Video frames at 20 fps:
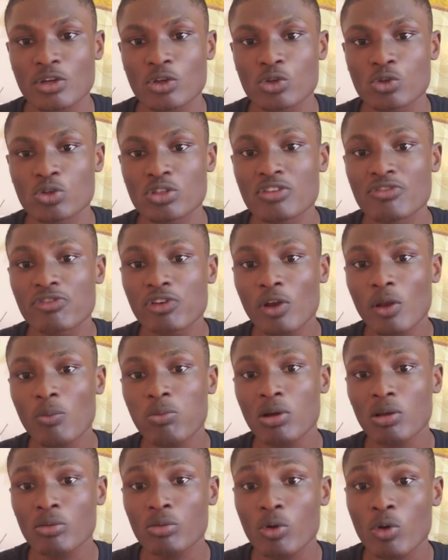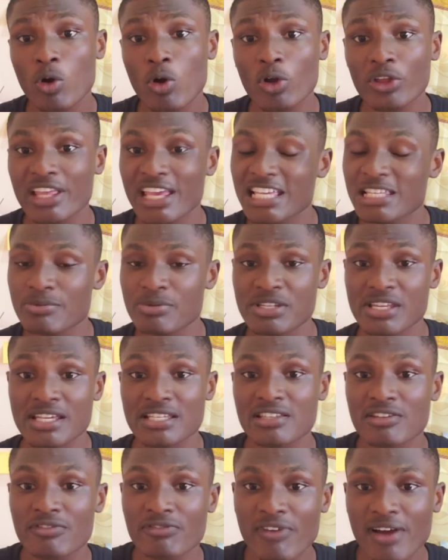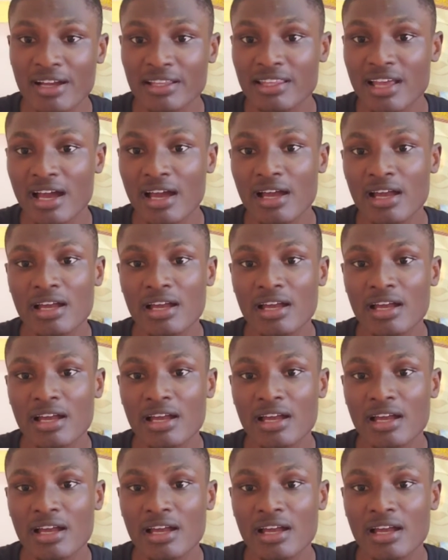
you develop what we call the expediency factor.